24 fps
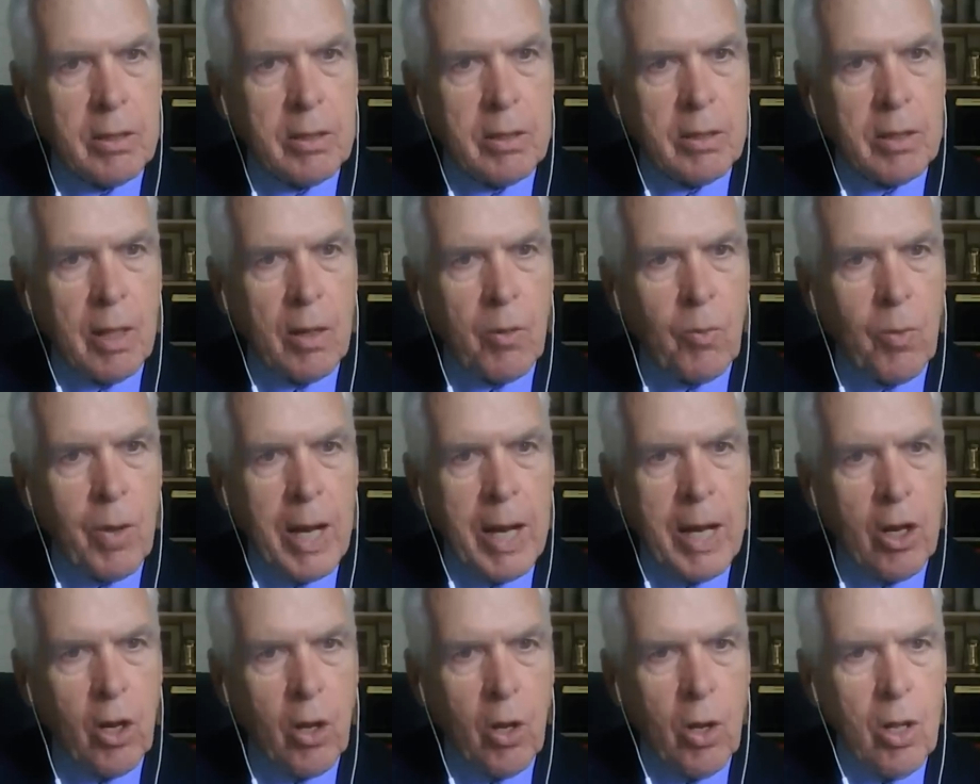that
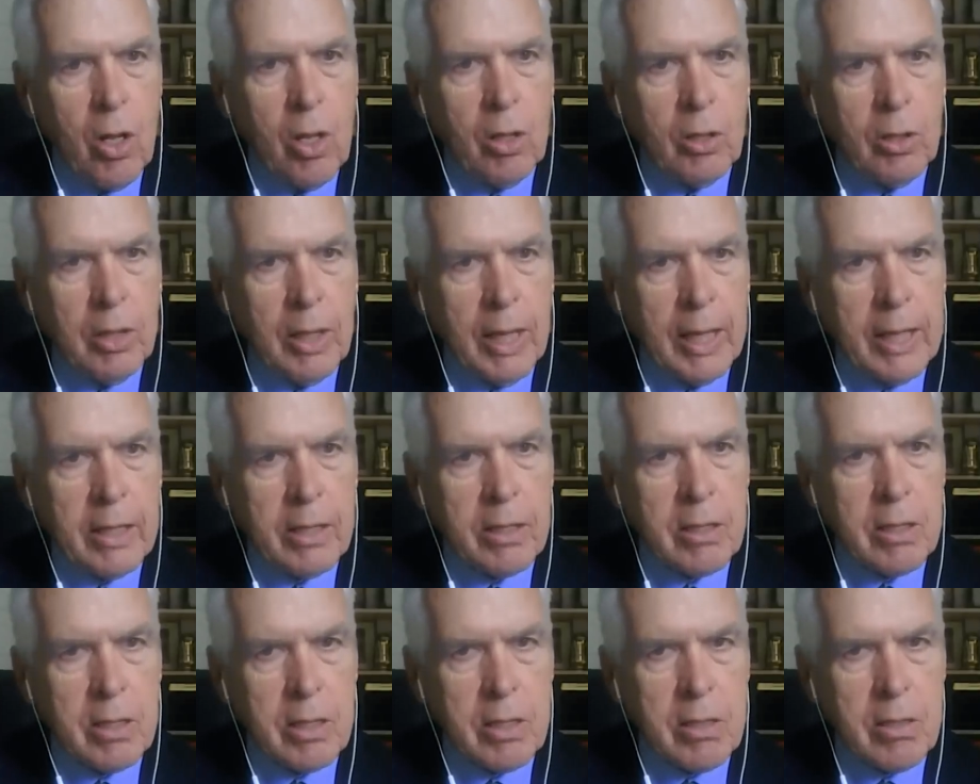while all
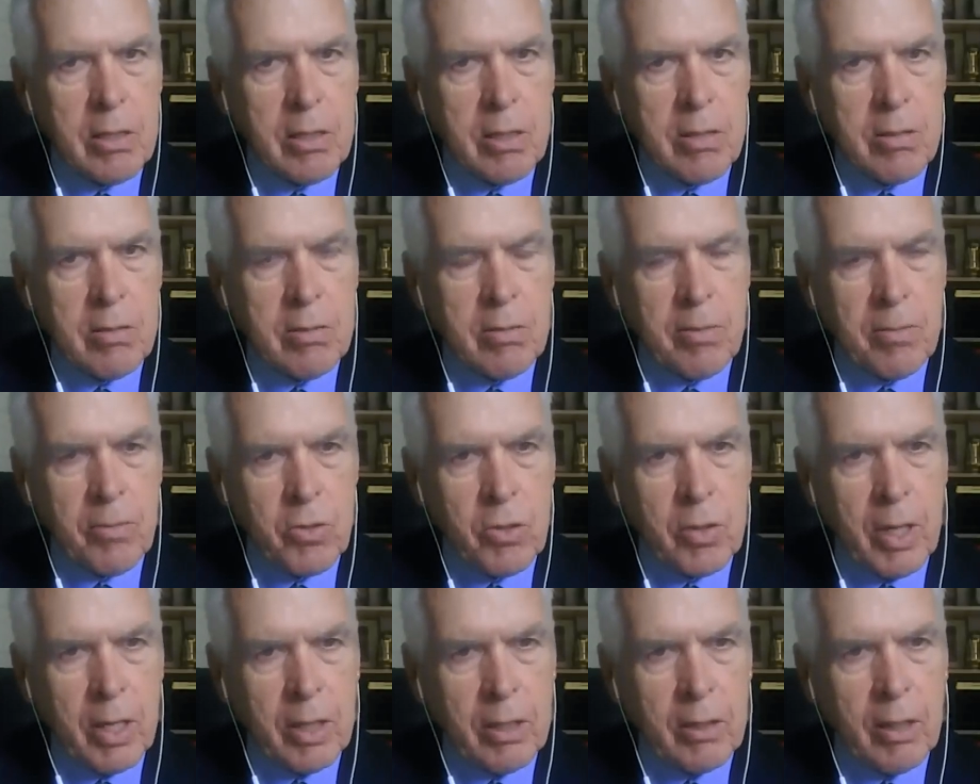legacy
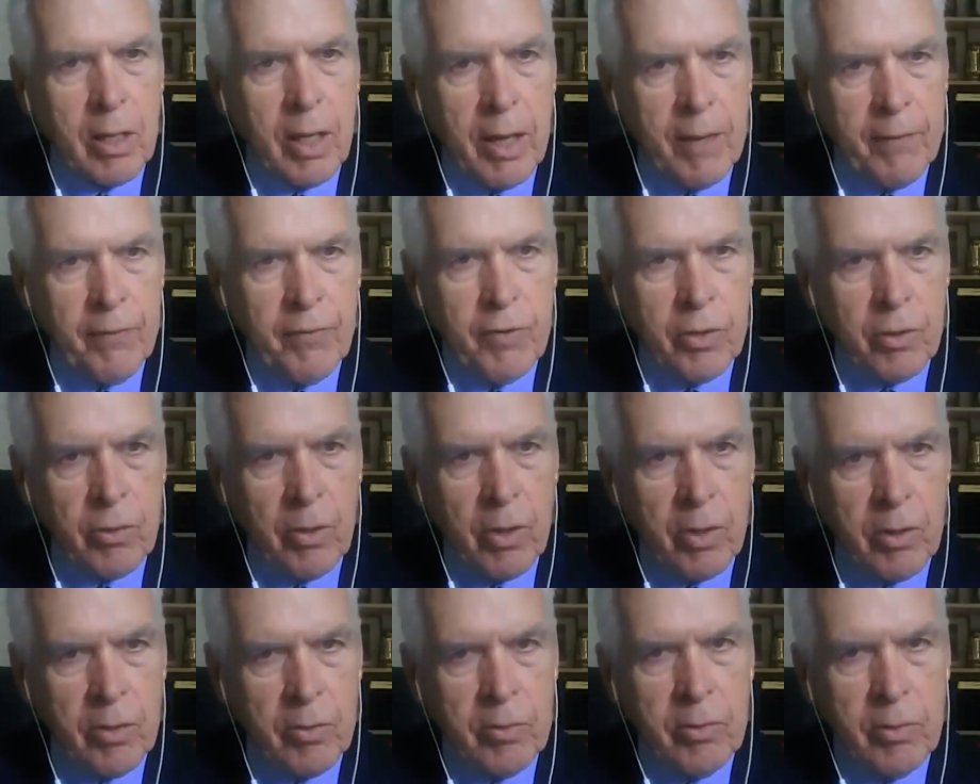systems take a life of
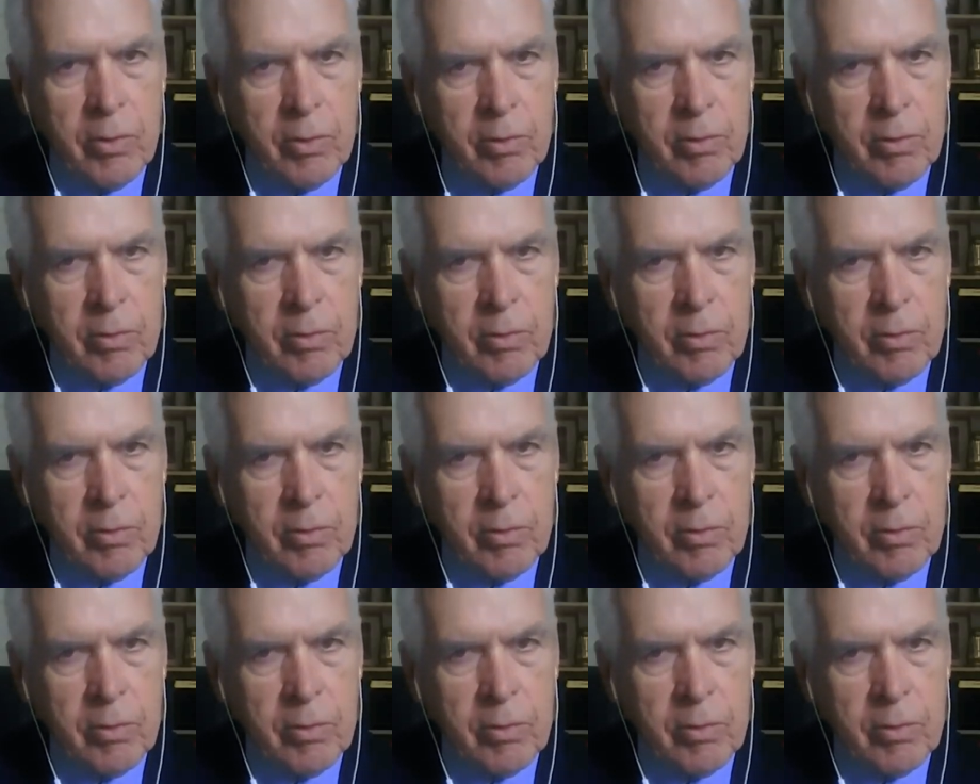their own,